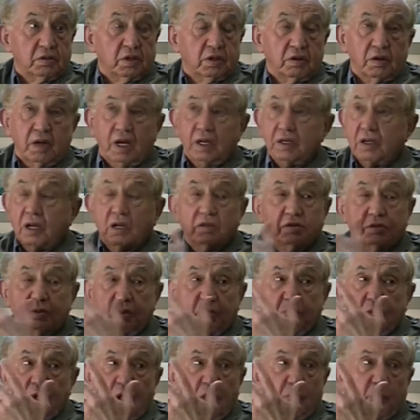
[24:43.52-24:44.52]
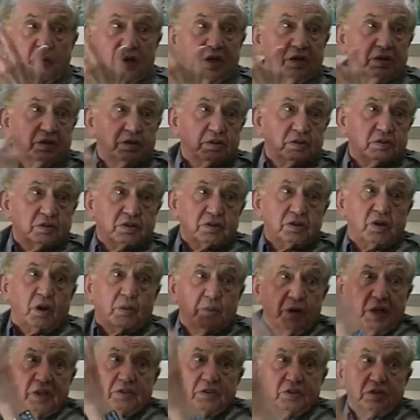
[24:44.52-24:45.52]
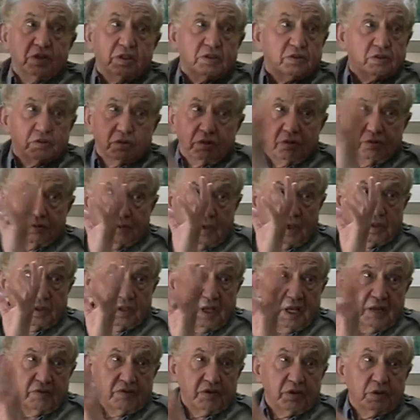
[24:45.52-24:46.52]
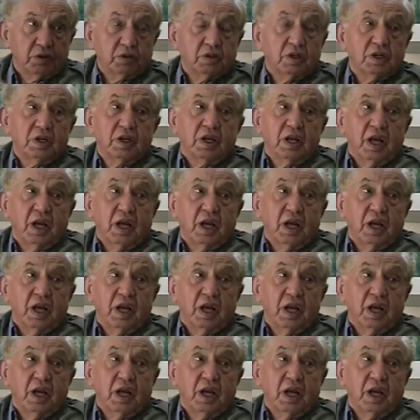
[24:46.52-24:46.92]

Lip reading: you know, I can't remember what I went to, stop engines or what have you,